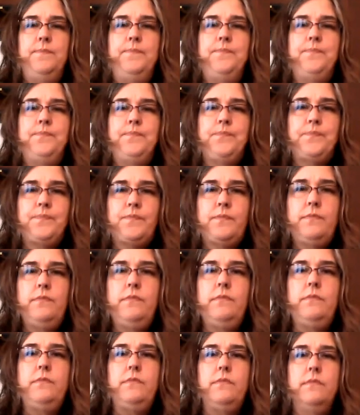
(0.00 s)

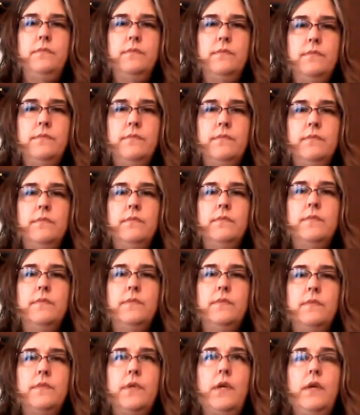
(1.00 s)

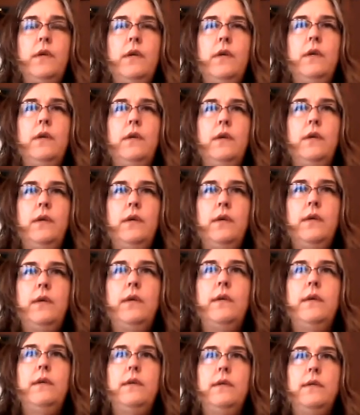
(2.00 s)

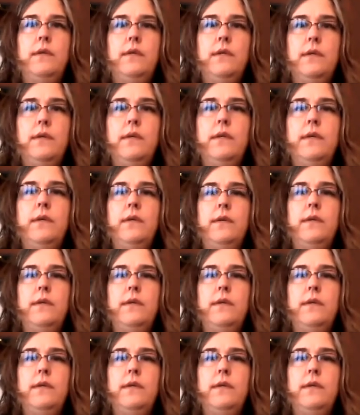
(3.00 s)
(not speaking)